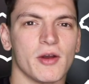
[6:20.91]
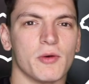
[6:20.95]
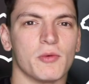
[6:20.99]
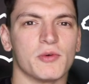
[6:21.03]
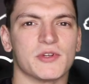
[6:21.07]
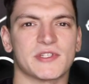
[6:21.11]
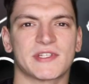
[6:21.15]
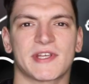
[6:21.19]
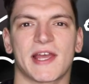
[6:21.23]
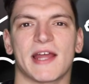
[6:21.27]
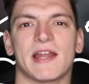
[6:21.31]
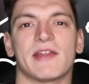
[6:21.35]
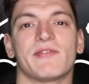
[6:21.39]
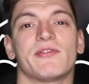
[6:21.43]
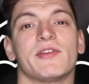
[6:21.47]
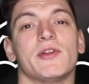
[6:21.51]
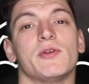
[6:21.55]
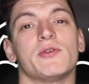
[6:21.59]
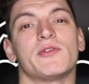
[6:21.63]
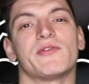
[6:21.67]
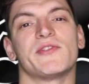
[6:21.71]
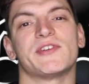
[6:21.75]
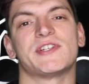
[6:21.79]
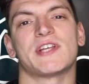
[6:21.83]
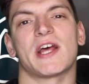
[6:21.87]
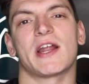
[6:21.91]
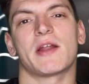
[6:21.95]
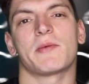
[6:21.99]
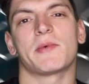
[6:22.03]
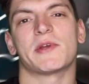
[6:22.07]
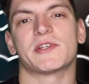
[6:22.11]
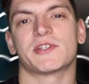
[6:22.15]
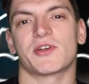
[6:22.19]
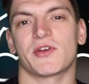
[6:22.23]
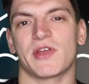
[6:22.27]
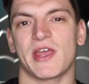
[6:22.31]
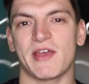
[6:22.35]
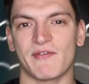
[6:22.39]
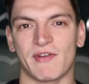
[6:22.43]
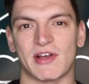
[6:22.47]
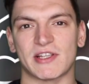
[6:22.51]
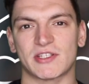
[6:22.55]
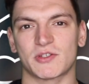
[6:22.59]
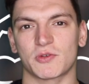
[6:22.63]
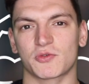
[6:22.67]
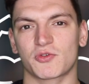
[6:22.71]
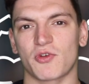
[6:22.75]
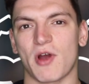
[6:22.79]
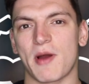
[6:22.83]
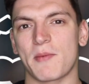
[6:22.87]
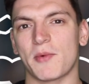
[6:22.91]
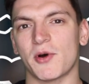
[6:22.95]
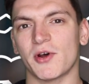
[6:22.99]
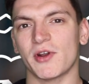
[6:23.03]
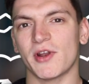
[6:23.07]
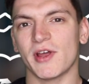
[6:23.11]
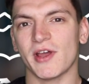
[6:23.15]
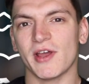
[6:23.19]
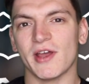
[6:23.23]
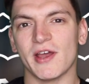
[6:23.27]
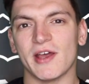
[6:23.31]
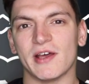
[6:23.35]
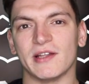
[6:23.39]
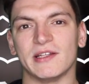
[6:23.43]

Once again, if you're new to the channel, make sure you hit that subscribe button,